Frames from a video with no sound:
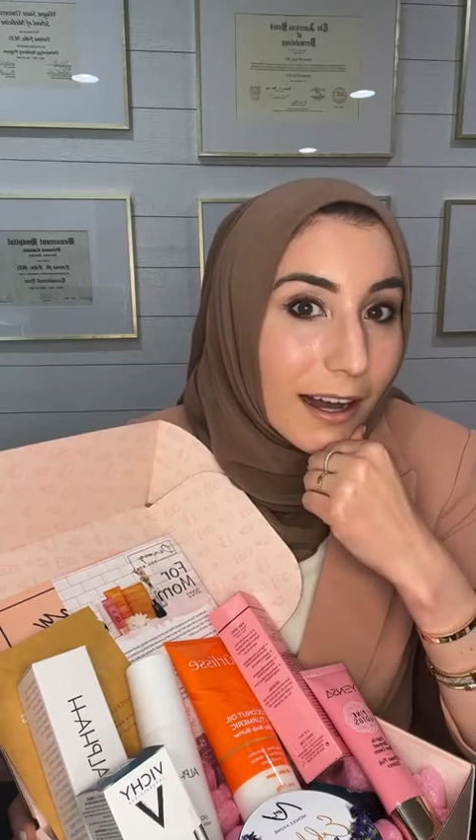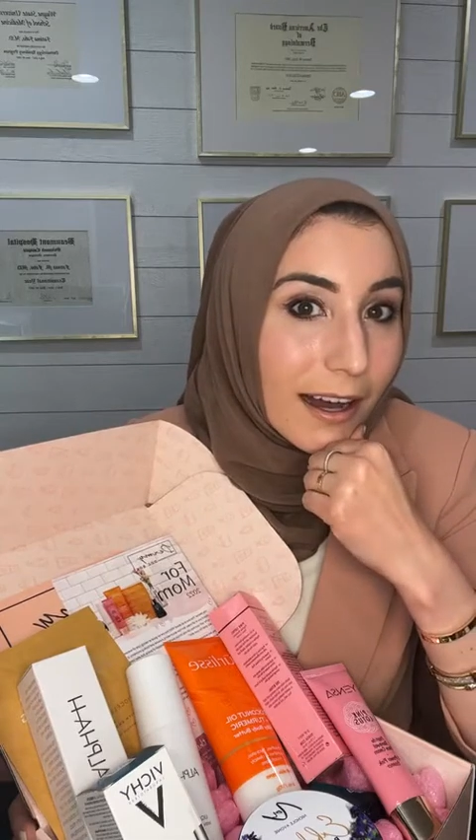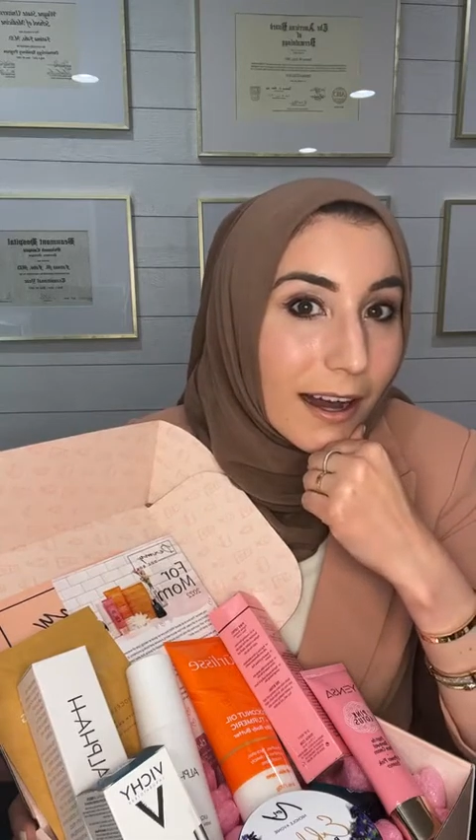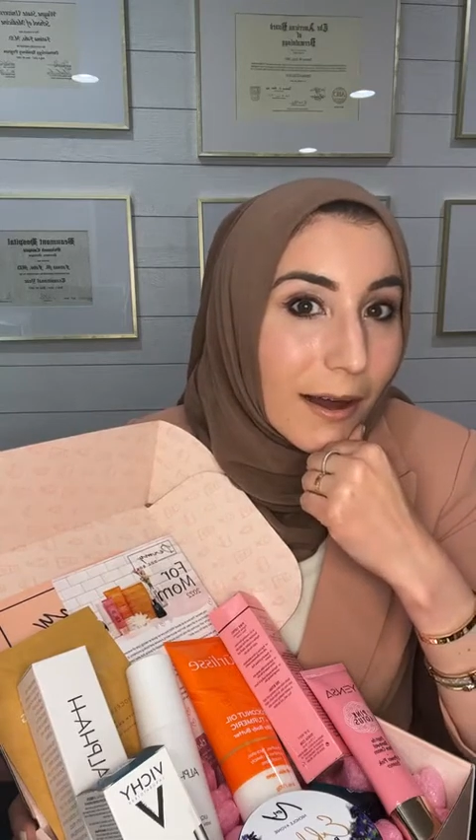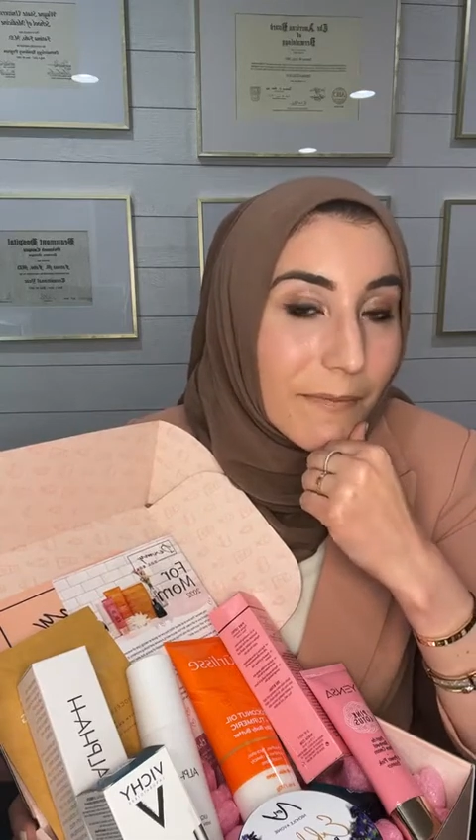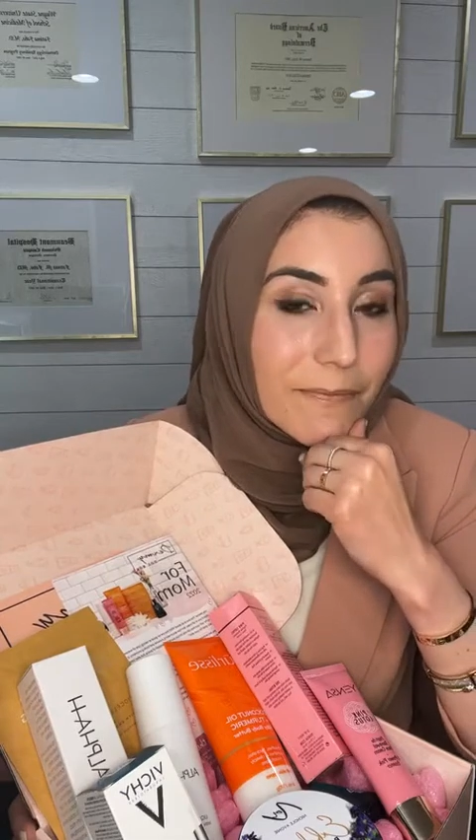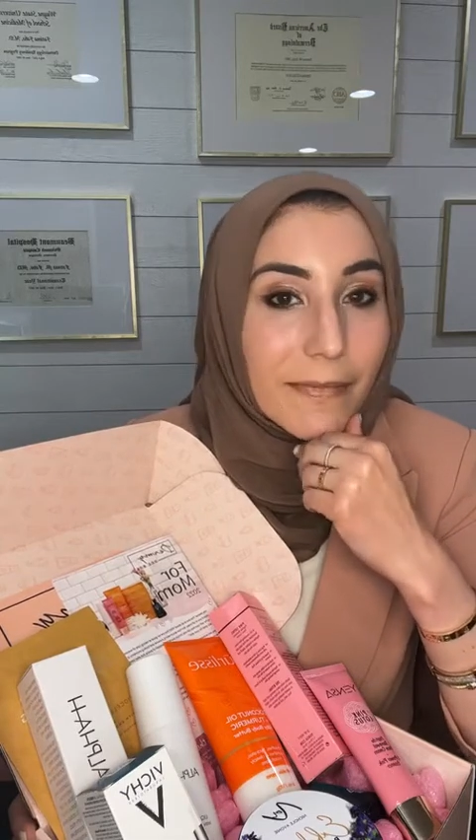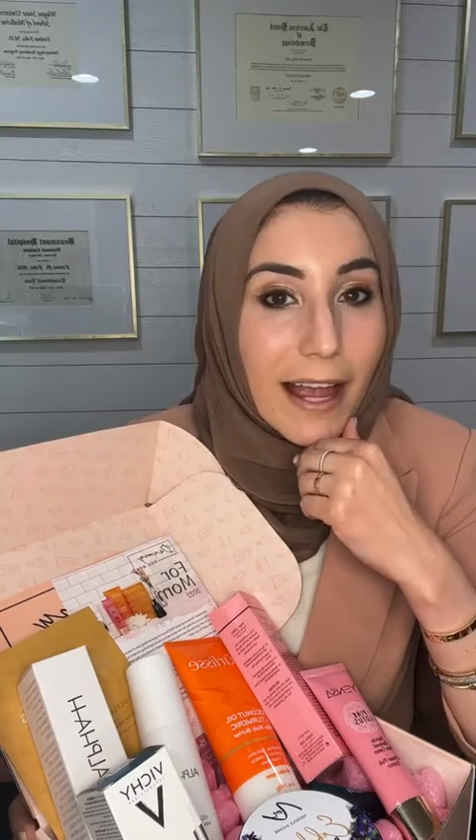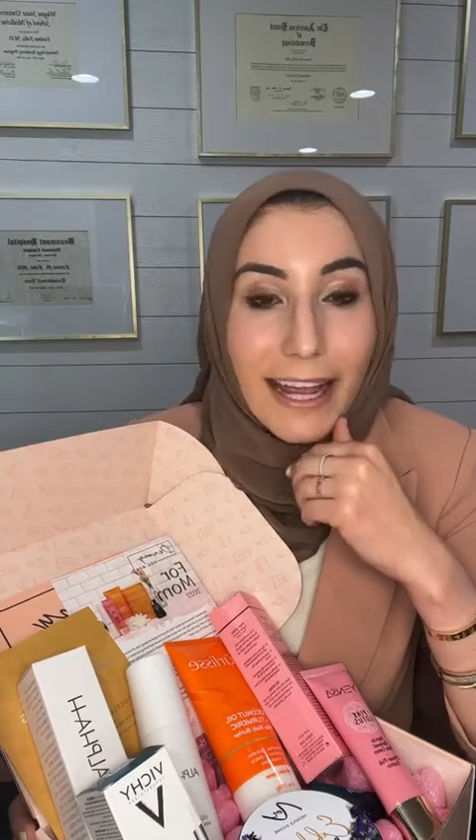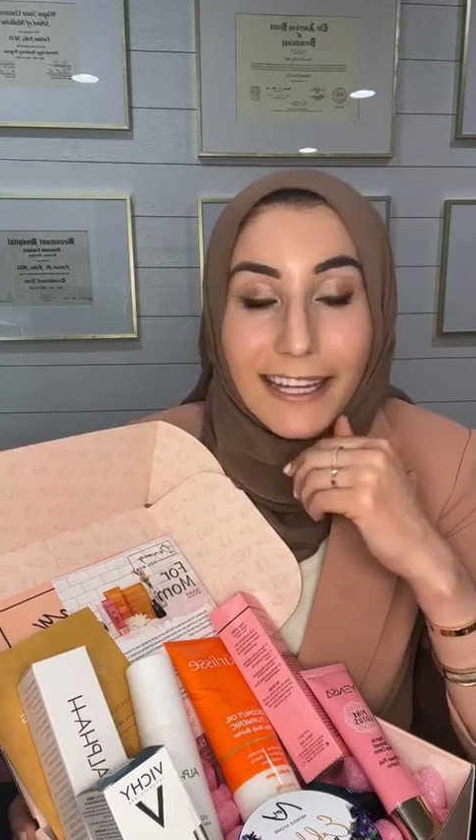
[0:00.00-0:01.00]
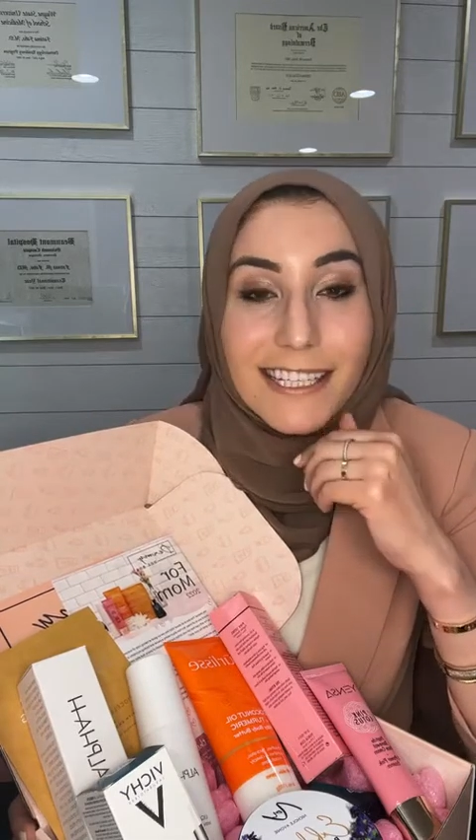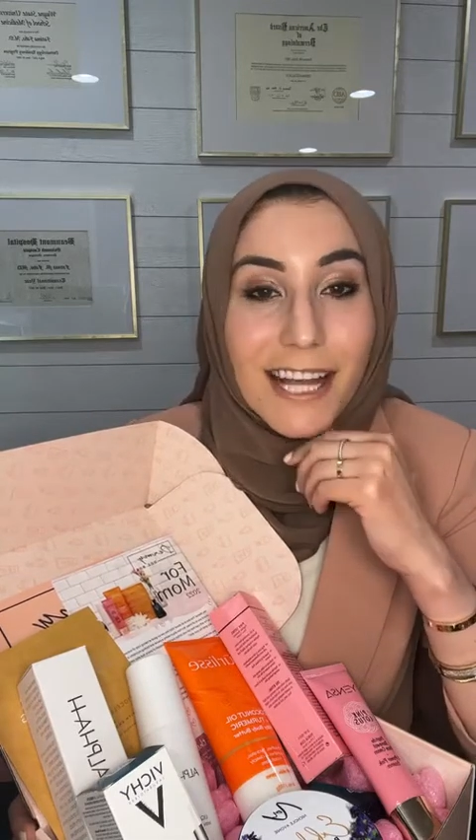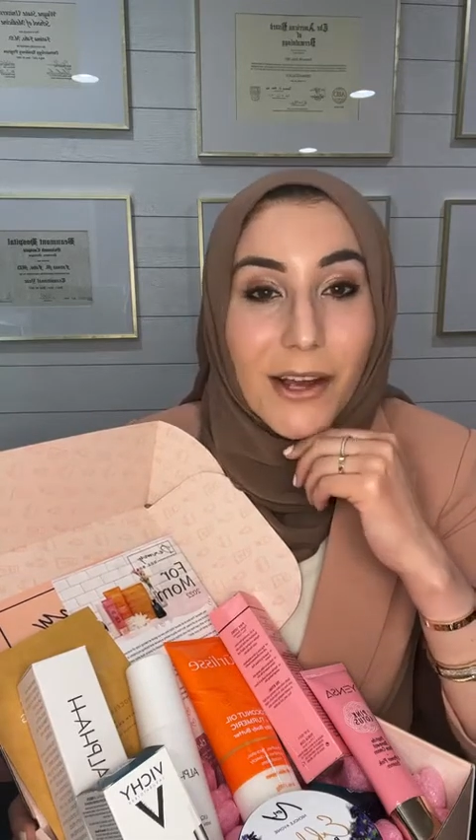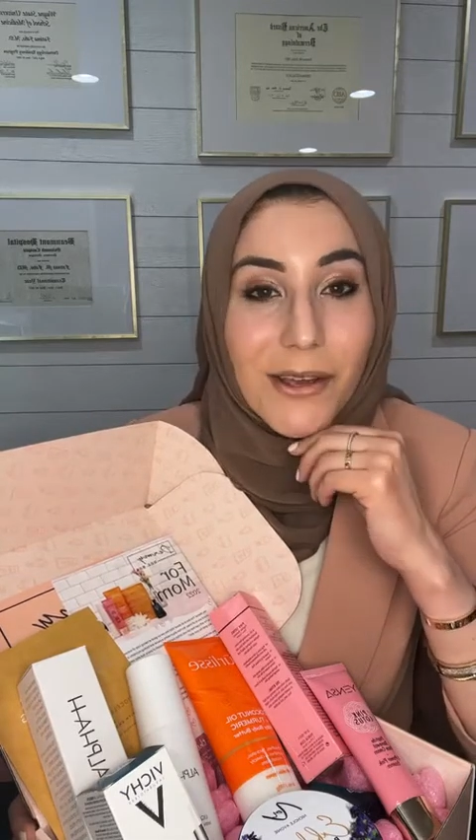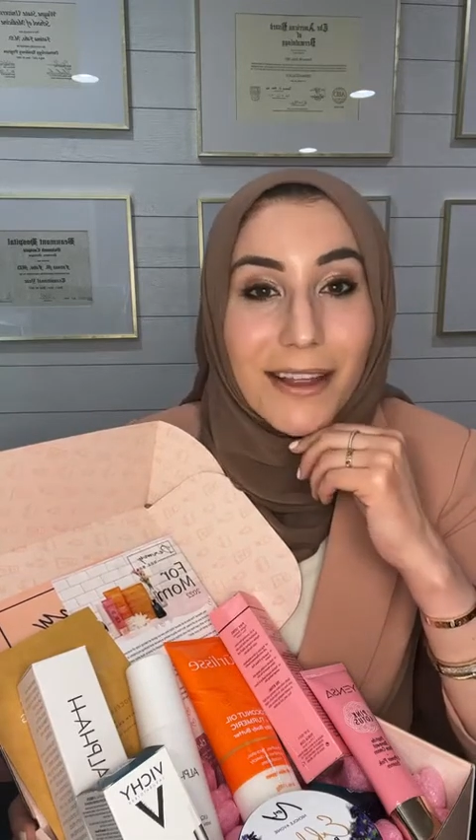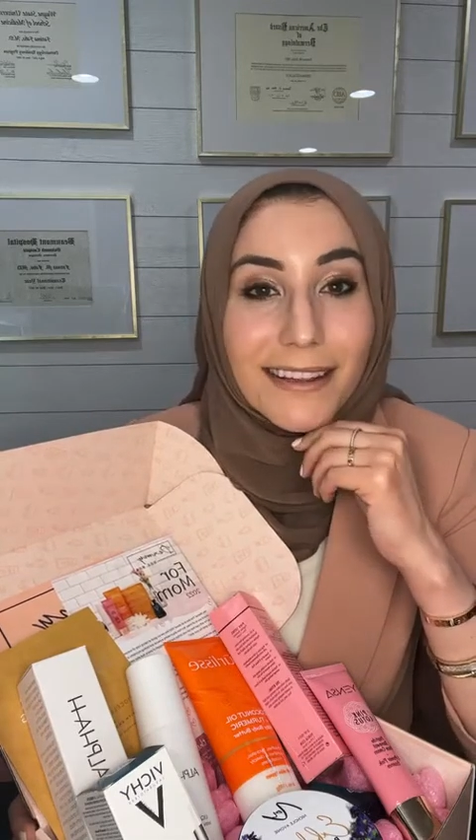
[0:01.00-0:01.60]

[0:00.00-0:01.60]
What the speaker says: I can tell you